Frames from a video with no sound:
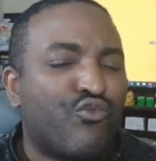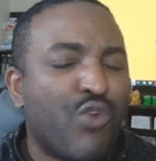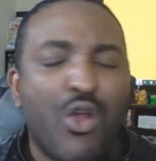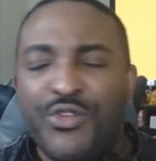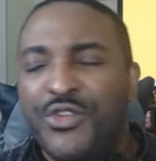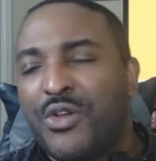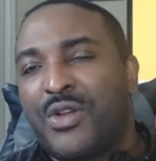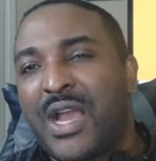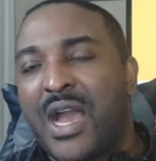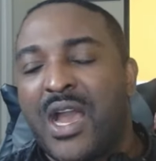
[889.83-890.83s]
rogue
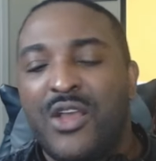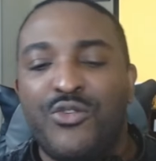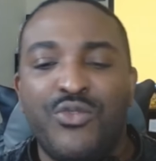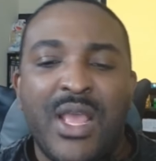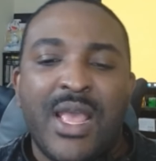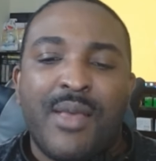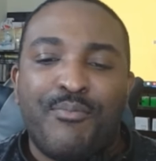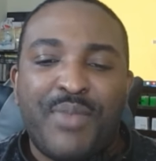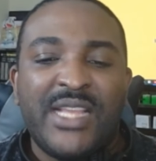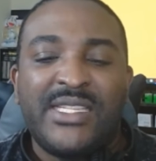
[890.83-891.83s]
yokai who
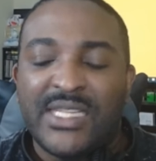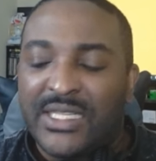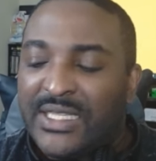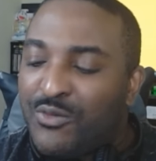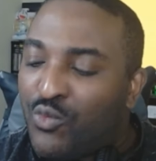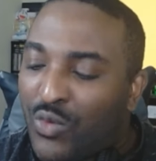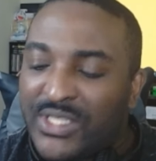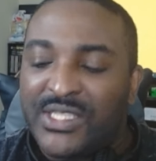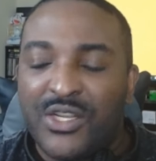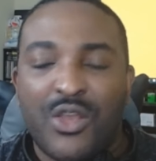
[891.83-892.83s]
basically
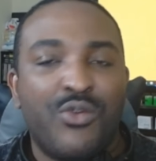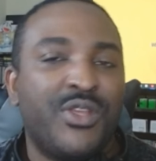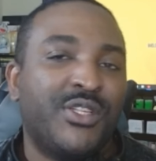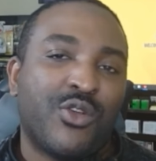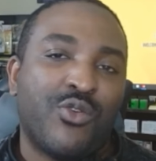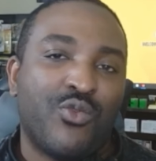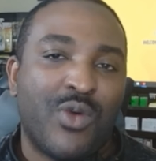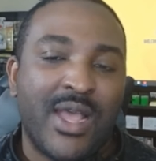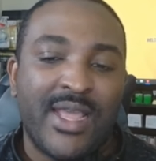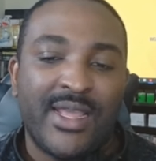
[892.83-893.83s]
wants to go his own
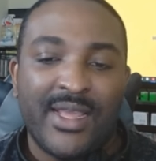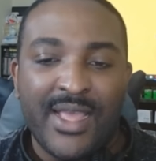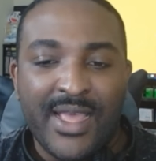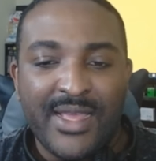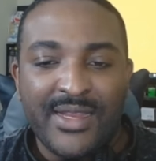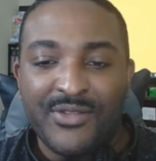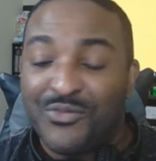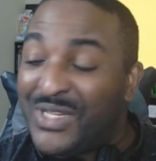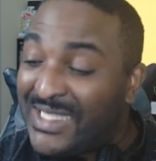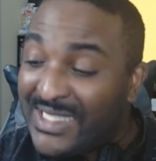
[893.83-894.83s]
way. And
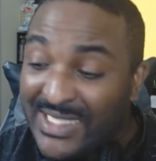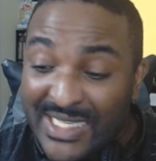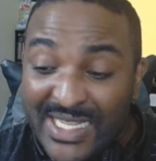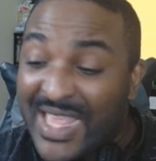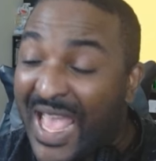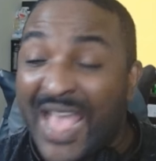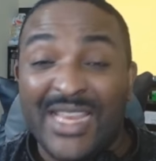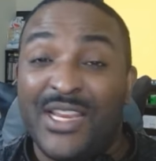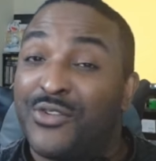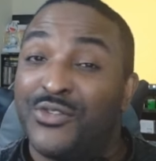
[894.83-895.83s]
we see that
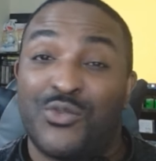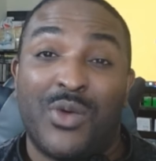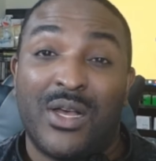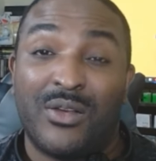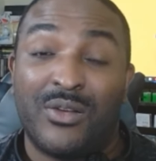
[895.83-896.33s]
here as well.